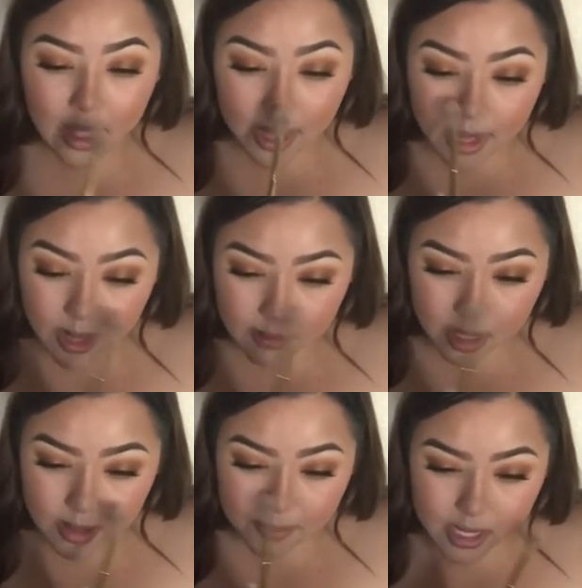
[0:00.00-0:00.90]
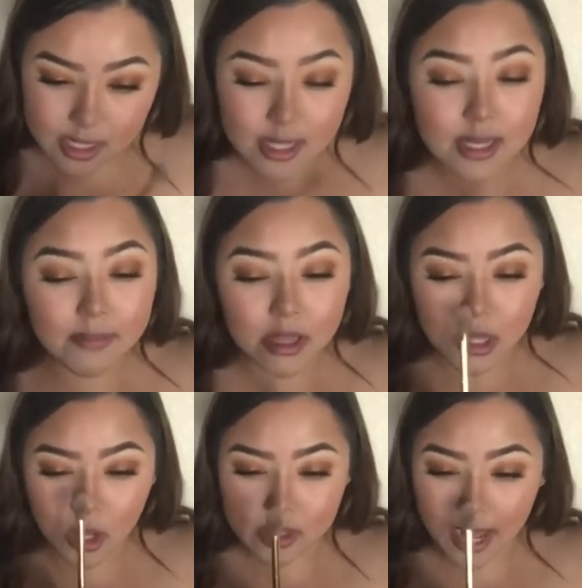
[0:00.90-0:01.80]
And then I'm gonna put it at the tip of the
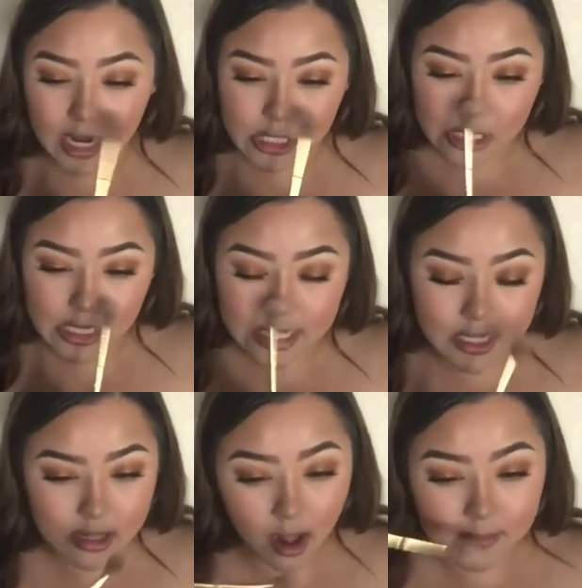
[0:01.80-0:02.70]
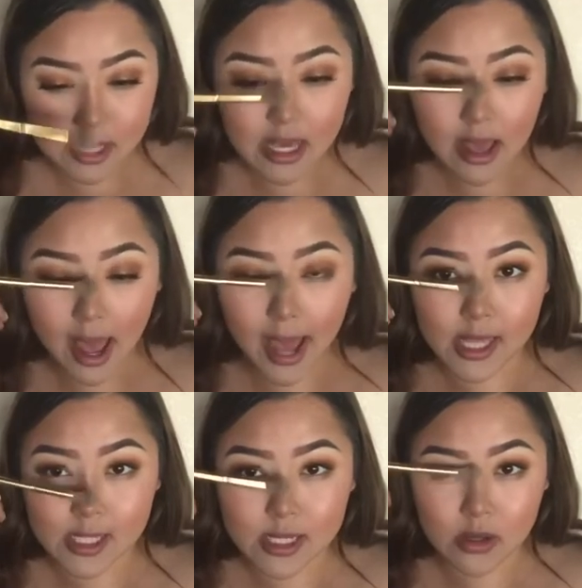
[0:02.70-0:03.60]
nose. I actually stopped. I
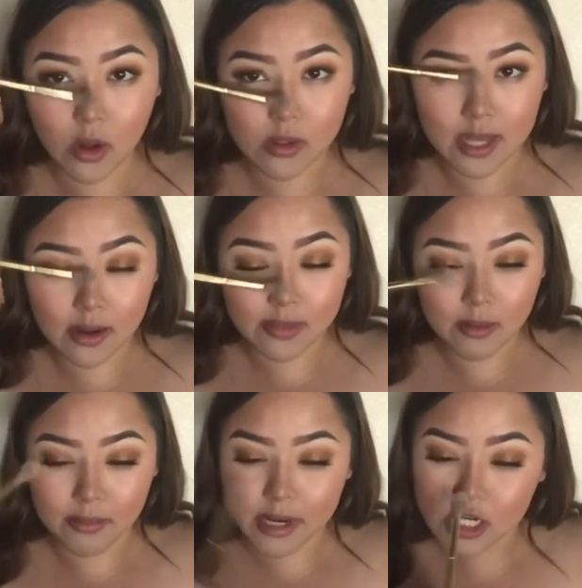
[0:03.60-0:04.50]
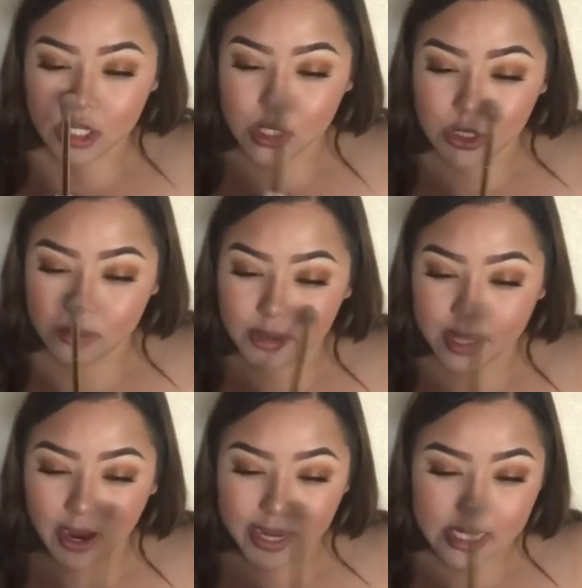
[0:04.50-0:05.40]
used to go down the bridge too, but
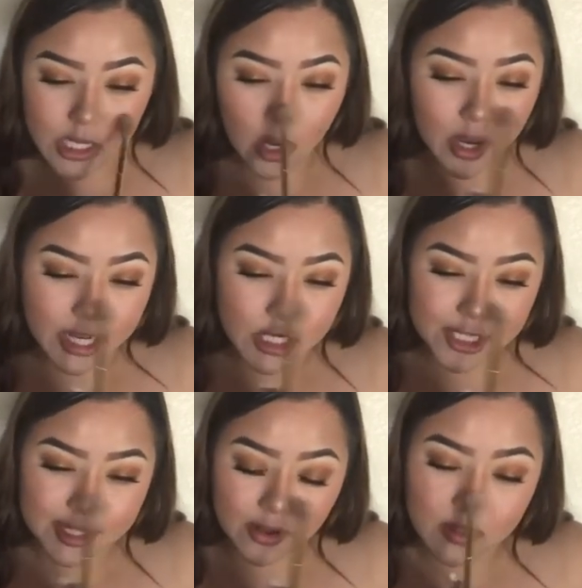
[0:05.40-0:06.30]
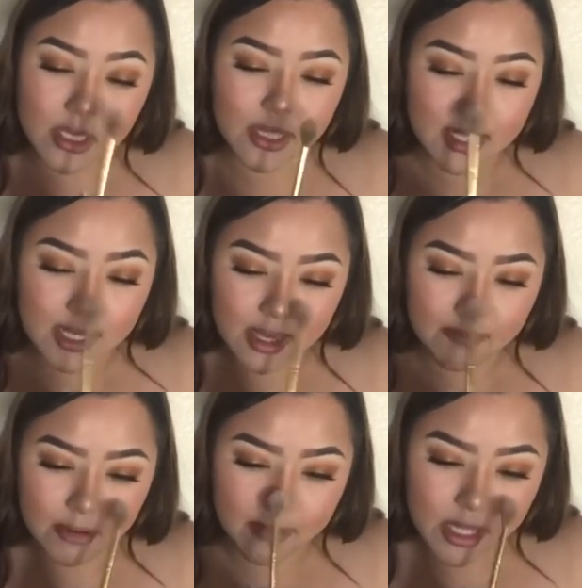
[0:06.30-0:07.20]
now I don't. I just go to the
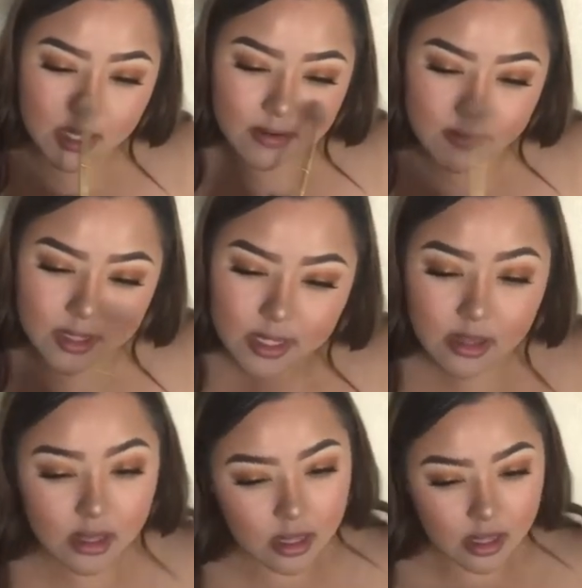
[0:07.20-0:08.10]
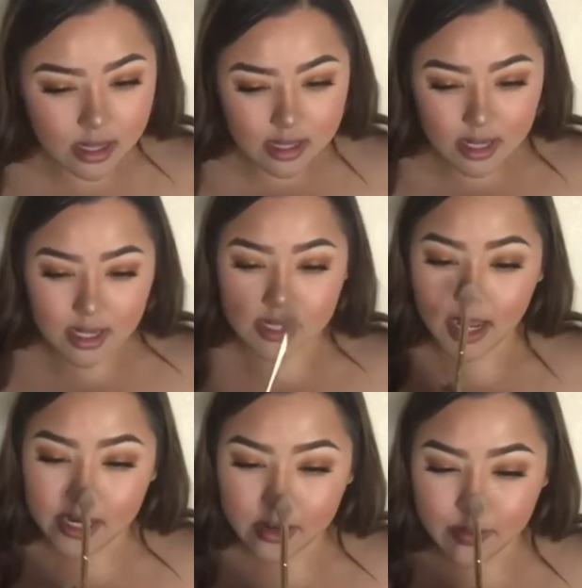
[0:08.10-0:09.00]
tip of my nose because
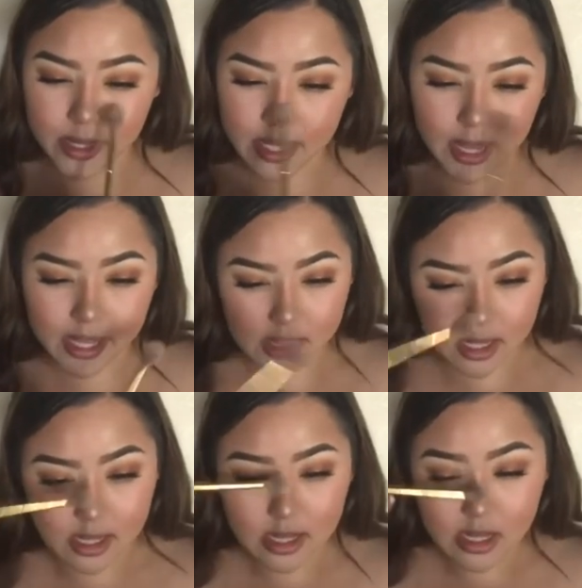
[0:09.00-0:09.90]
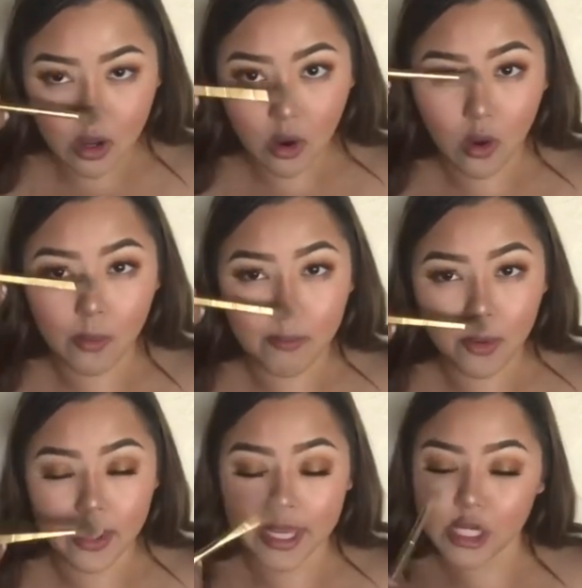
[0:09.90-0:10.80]
I don't really like the whole
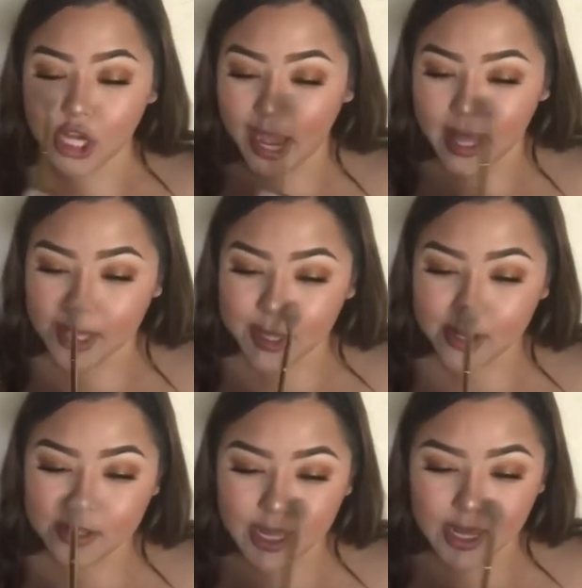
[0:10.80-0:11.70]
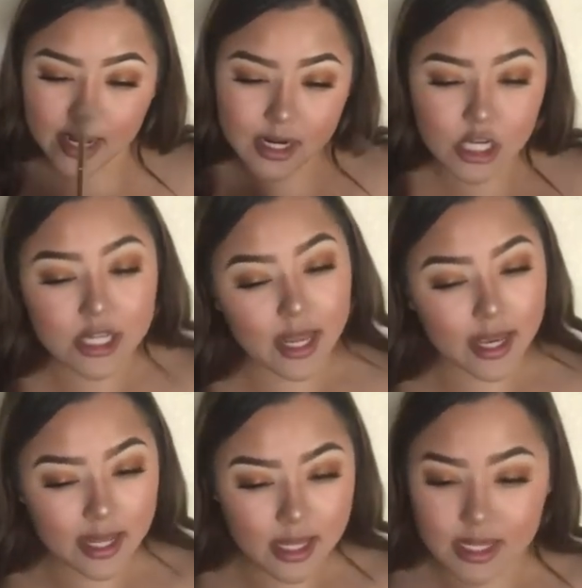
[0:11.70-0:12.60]
bridge and the nose. I kind of just
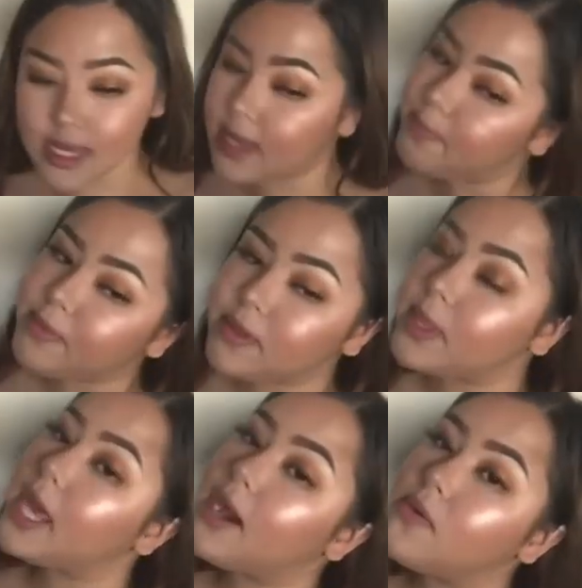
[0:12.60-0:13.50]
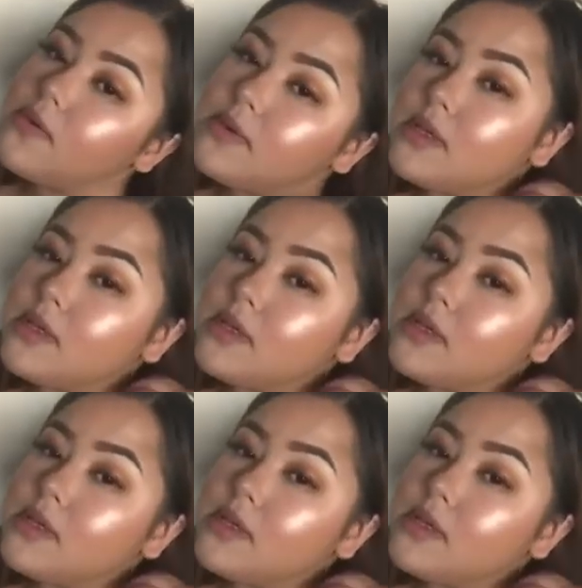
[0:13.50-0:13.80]
like it at the tip now.